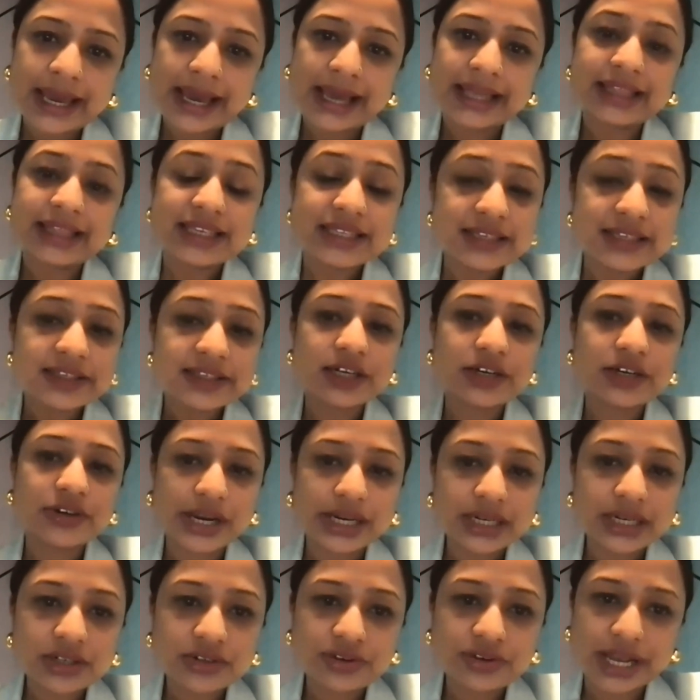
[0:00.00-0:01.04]
And this is a
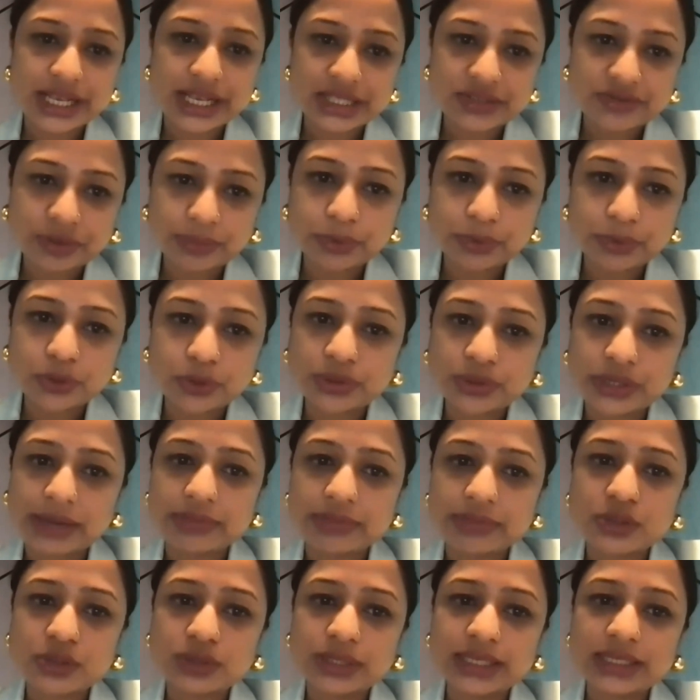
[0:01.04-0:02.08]
credit transfer
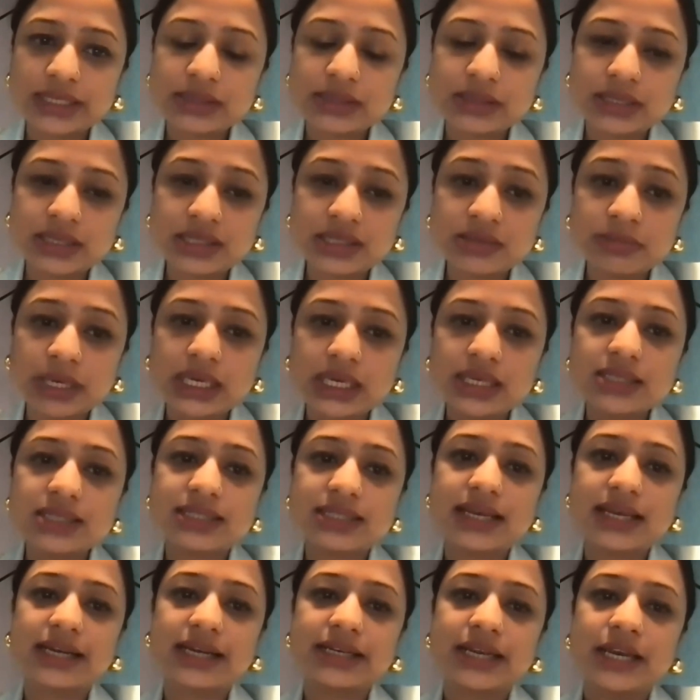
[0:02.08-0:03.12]
program. So this
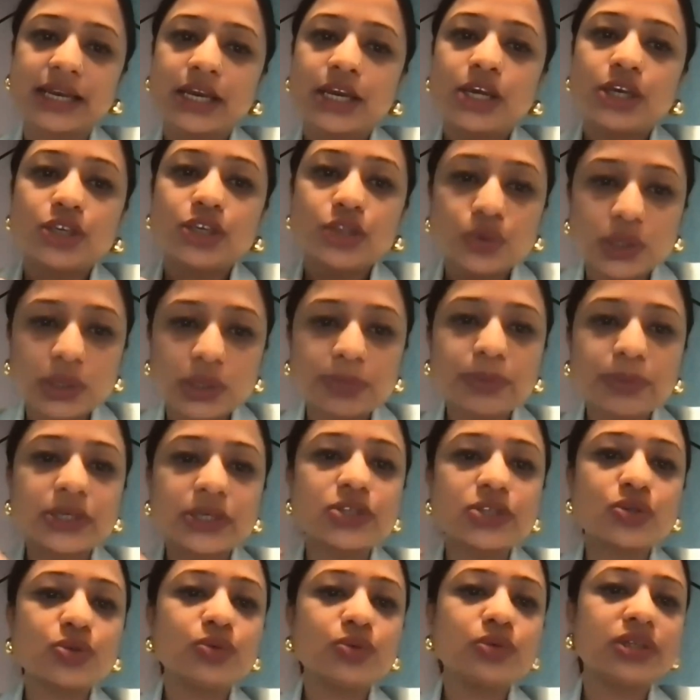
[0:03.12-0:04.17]
means that you will
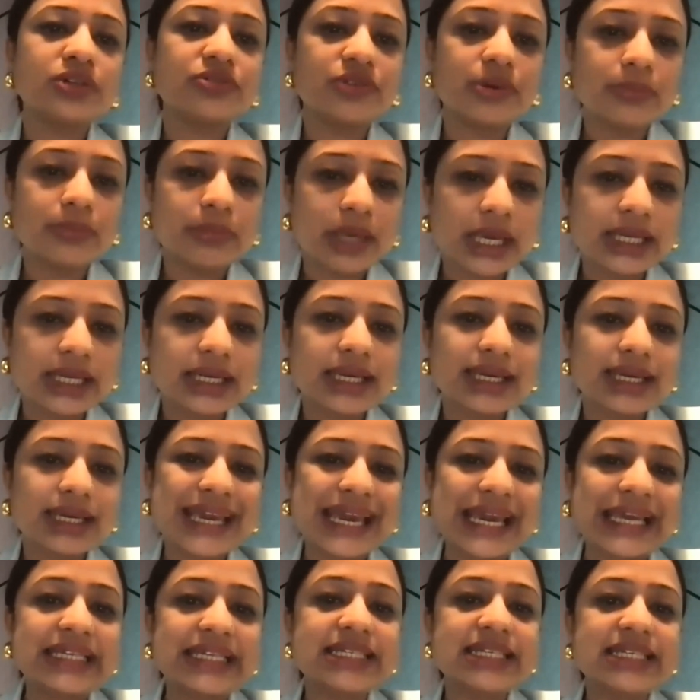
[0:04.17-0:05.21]
pursue the remaining
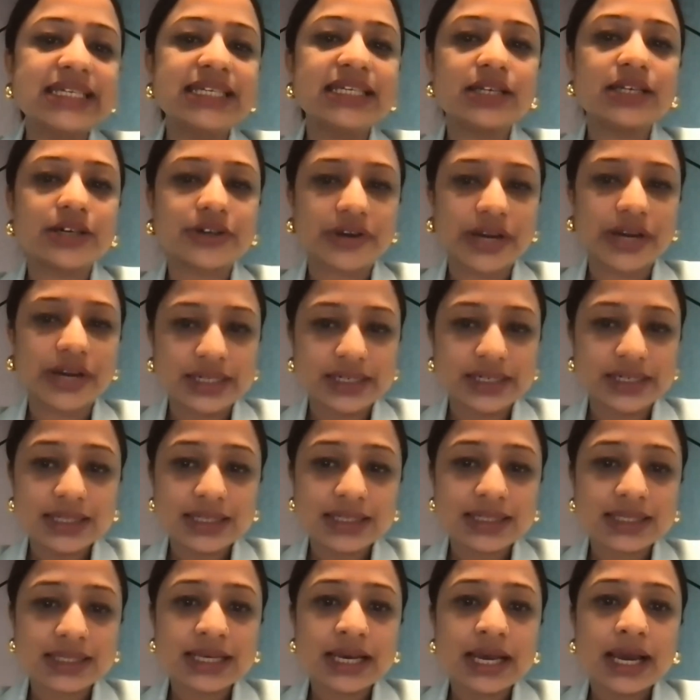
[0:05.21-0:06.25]
18
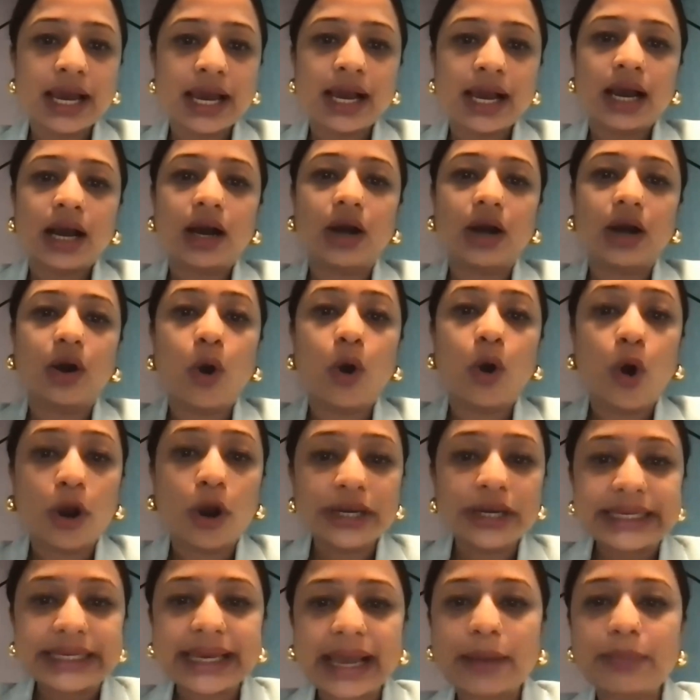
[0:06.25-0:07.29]
credits
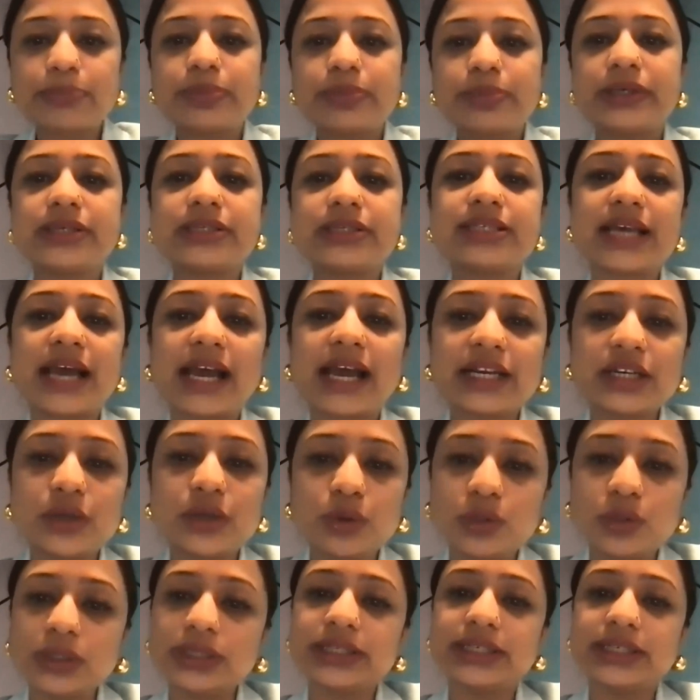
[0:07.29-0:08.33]
on campus at
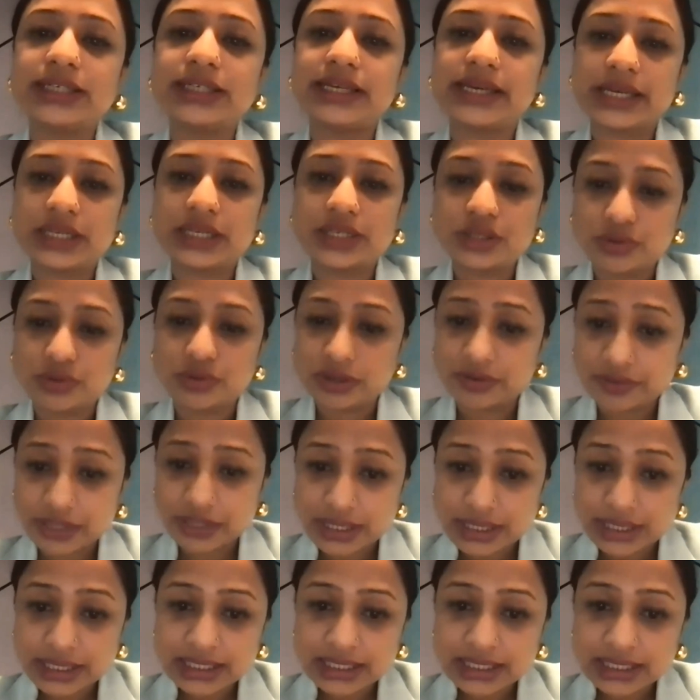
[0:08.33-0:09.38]
Golden Gate
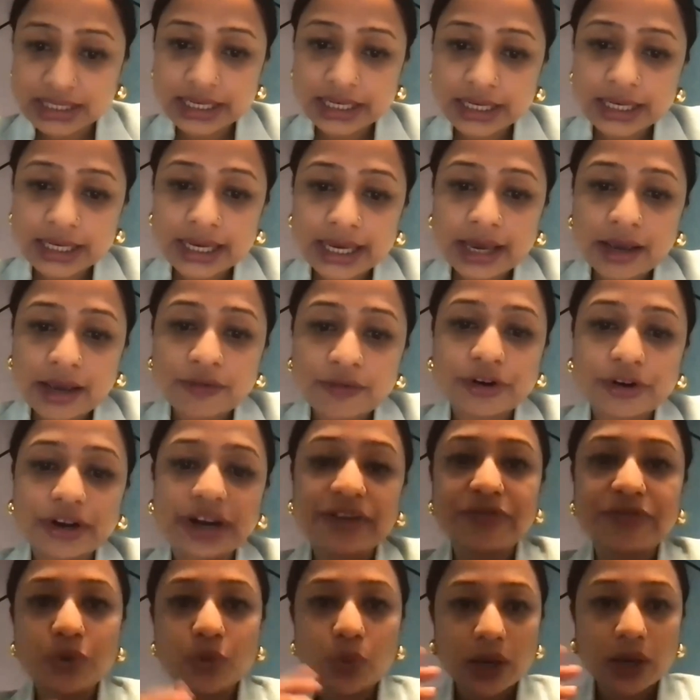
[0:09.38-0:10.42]
University. For
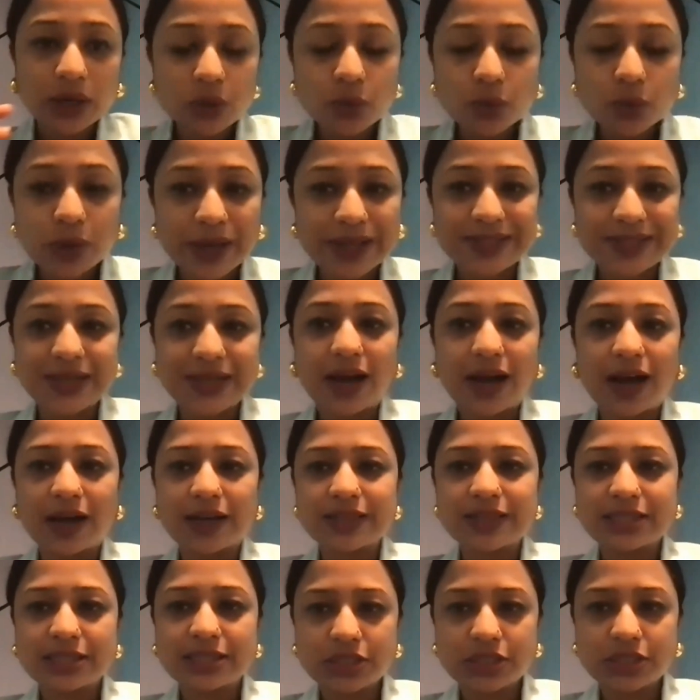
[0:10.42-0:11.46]
everyone who has
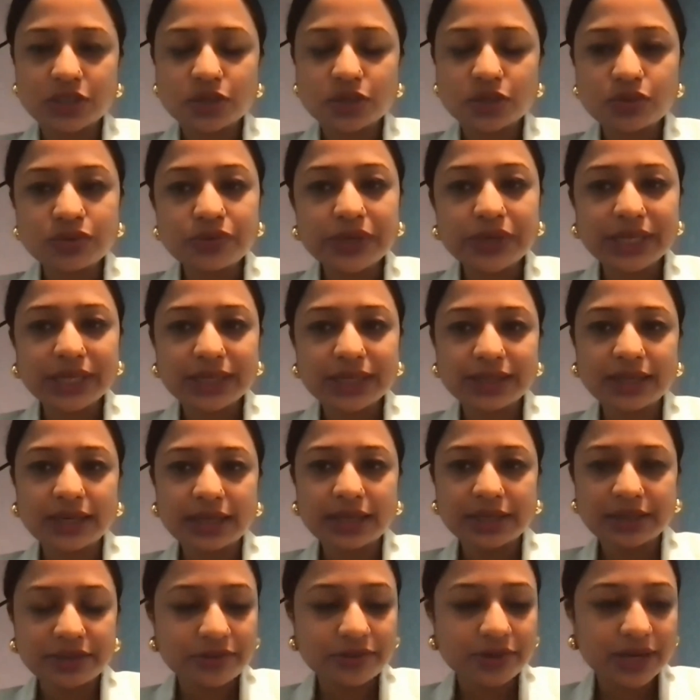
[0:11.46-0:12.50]
asked, just to
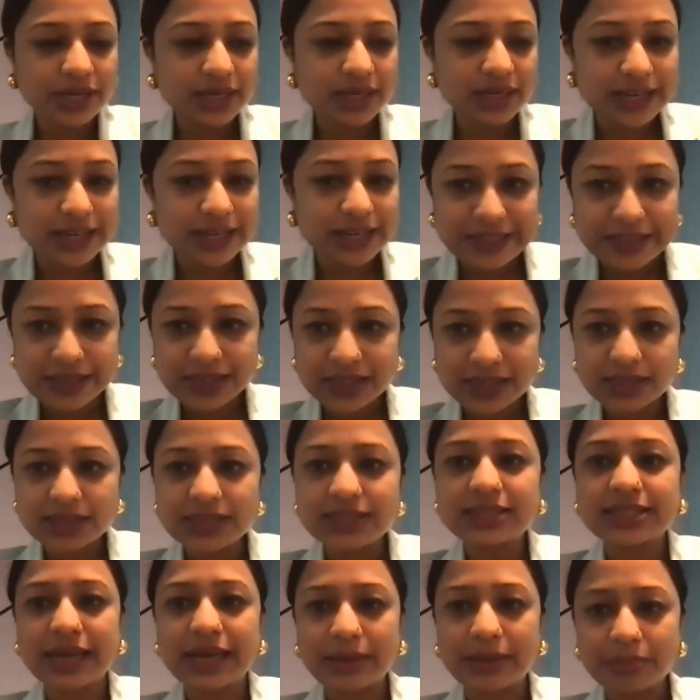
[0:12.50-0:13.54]
reiterate, it is a
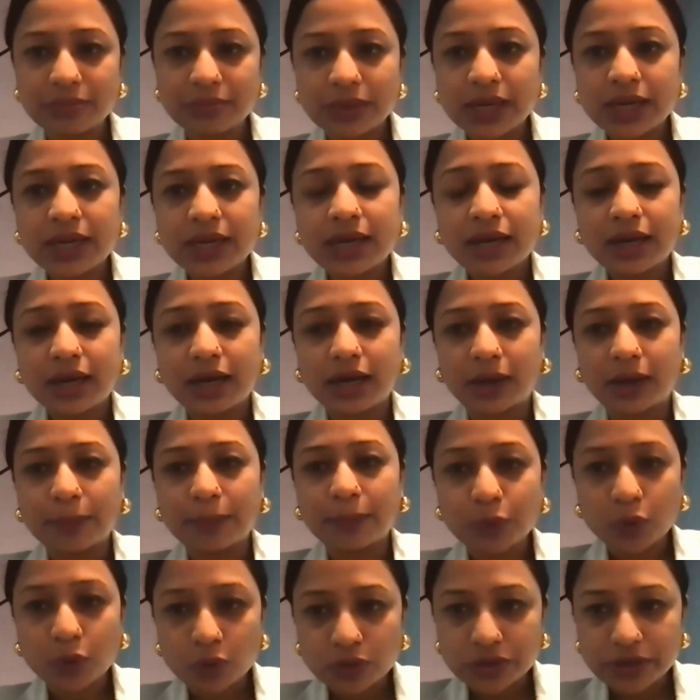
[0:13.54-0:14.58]
STEM
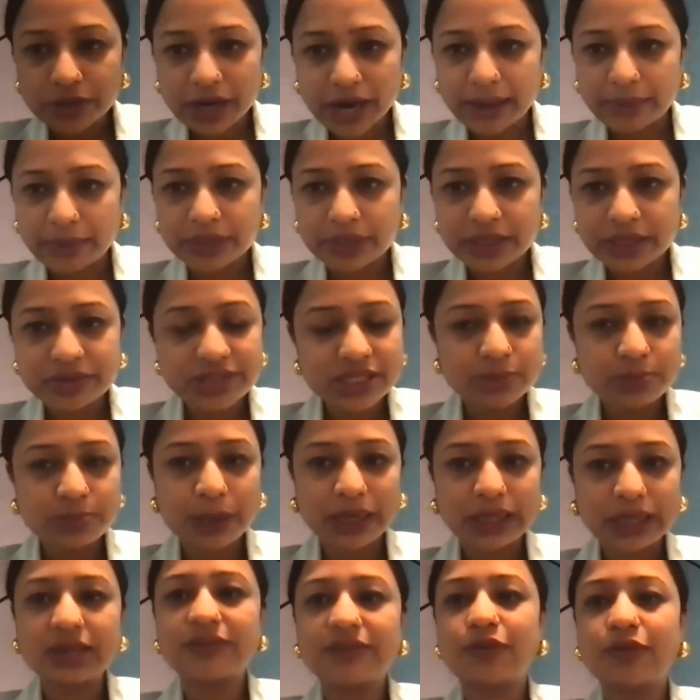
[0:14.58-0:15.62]
program,
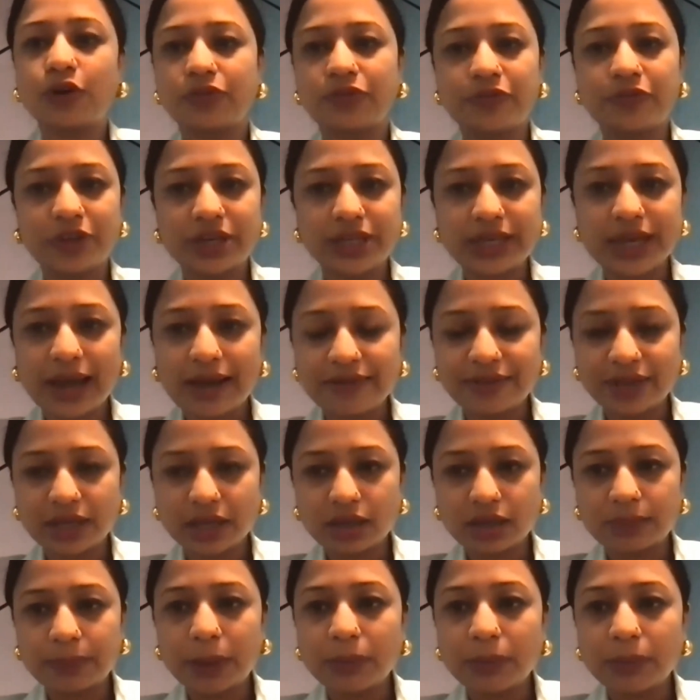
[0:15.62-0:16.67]
irrespective of it having
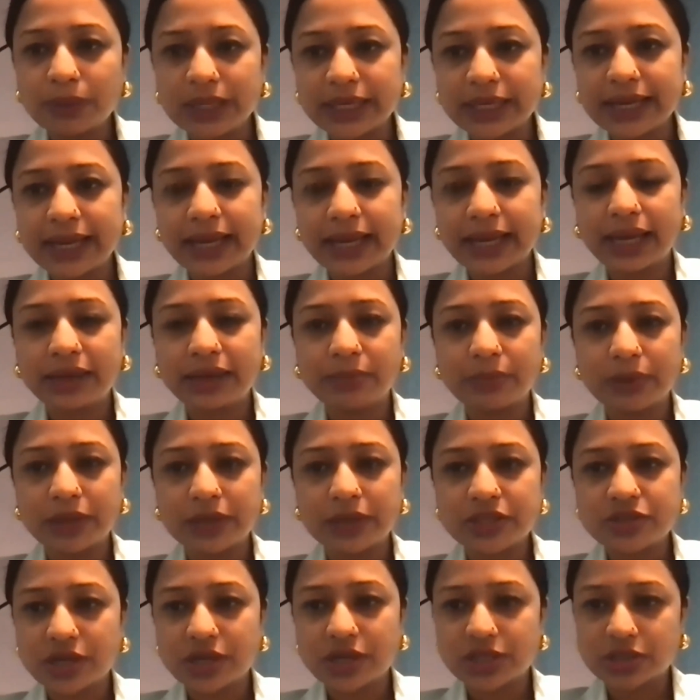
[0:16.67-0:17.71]
a public
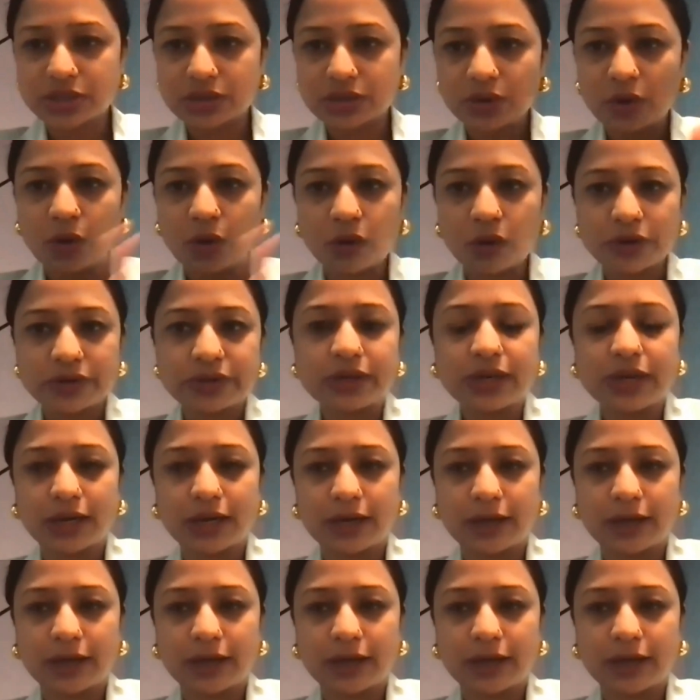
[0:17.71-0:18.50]
administration or